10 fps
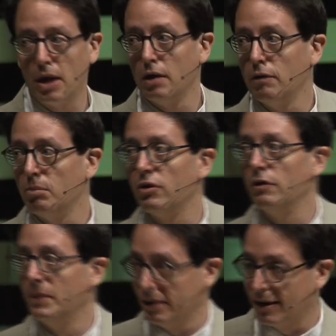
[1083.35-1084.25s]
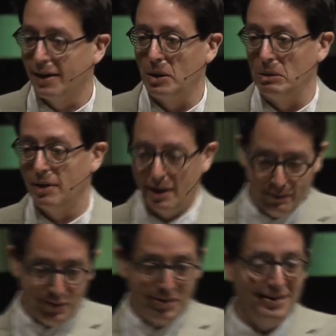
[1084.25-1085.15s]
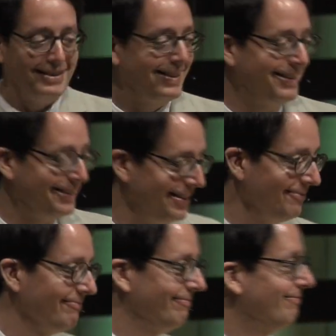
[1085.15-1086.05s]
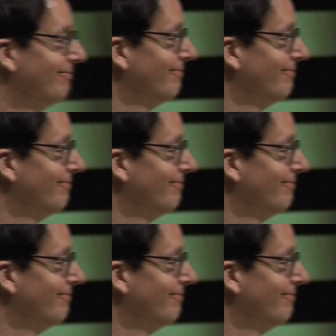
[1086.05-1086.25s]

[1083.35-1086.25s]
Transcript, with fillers: amount of improvement. Thank you. I have 14 seconds left.